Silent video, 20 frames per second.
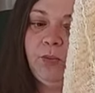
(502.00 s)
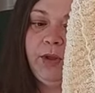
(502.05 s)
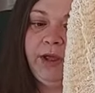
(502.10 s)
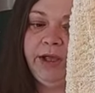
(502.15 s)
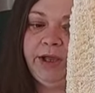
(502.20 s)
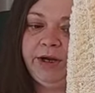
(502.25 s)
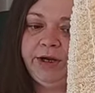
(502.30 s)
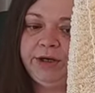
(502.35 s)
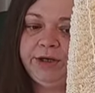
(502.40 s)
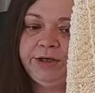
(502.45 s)

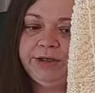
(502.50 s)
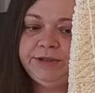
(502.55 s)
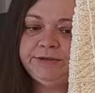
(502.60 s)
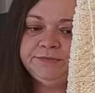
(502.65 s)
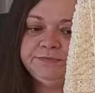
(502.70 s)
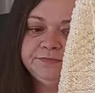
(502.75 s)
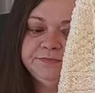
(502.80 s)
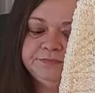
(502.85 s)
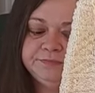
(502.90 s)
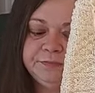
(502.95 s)
weird,
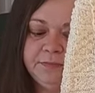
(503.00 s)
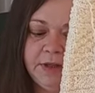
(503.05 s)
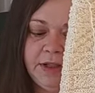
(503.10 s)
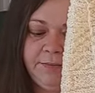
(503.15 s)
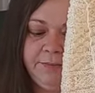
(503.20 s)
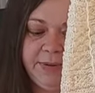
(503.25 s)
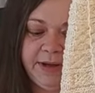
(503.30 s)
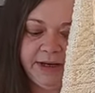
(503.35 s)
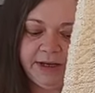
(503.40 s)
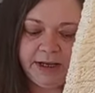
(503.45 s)

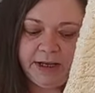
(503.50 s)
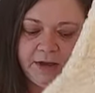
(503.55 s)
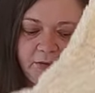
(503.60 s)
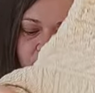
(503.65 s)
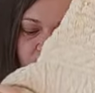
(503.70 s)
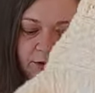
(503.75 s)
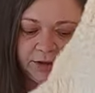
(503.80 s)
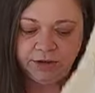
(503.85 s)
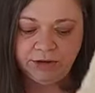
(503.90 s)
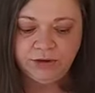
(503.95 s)
but I
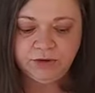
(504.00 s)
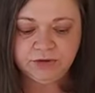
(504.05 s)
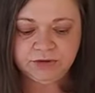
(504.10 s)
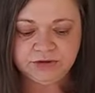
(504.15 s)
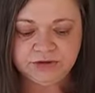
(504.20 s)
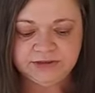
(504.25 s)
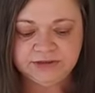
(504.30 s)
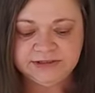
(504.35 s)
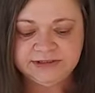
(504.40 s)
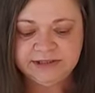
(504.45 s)
want you
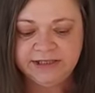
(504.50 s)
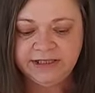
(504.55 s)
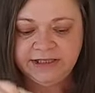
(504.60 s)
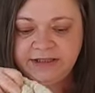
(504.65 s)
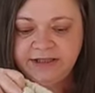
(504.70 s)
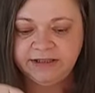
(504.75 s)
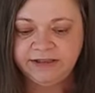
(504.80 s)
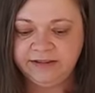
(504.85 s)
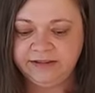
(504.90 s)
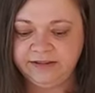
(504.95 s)
to see
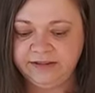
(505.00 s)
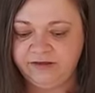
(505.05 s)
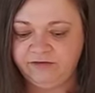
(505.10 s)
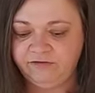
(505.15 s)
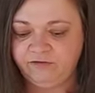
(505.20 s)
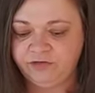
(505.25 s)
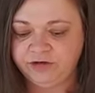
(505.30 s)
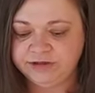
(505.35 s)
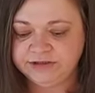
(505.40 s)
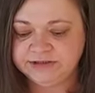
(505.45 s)
the
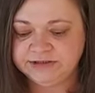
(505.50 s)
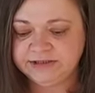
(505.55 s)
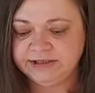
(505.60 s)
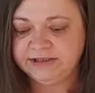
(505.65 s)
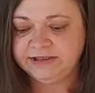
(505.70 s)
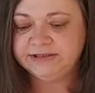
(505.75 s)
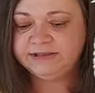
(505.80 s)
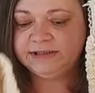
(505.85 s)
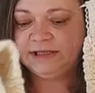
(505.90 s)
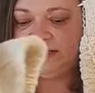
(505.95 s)

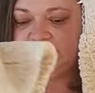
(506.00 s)
differences.